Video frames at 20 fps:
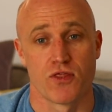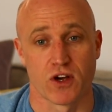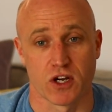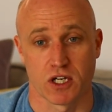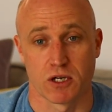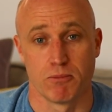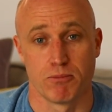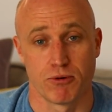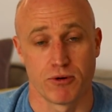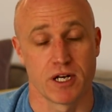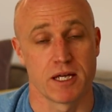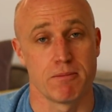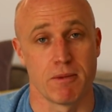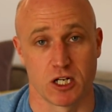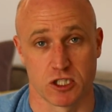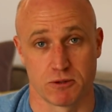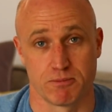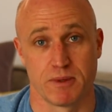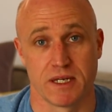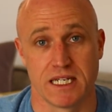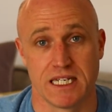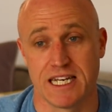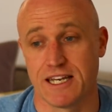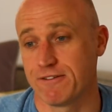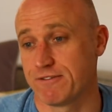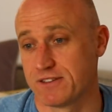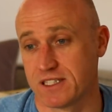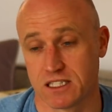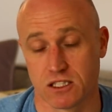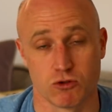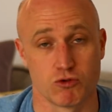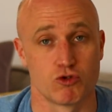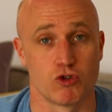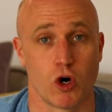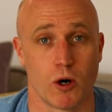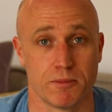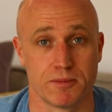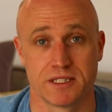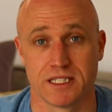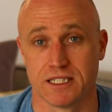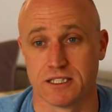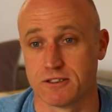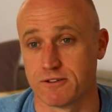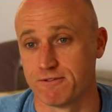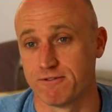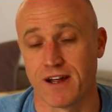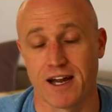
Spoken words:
that can pretty much be lifted and dropped into